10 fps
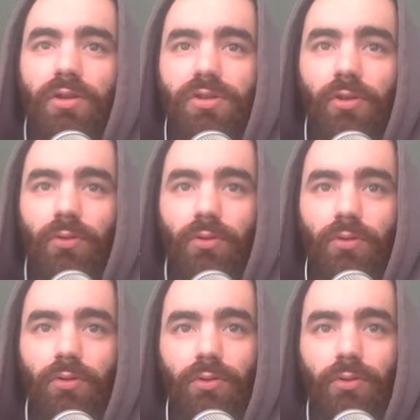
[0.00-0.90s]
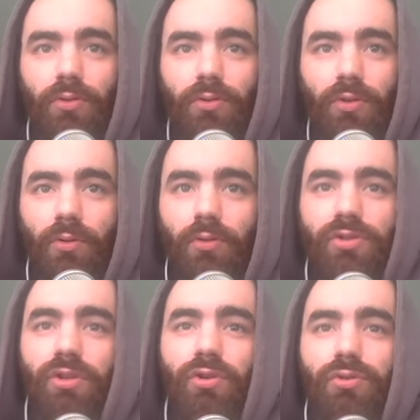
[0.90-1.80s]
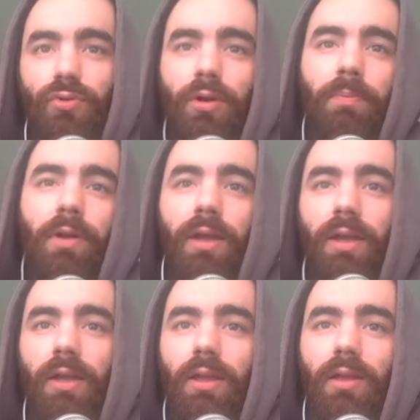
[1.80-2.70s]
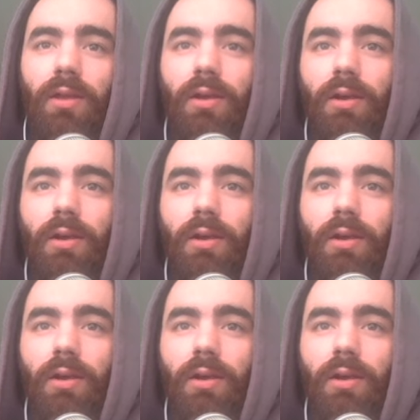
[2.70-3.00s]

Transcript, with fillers: So it wants you to draw up a,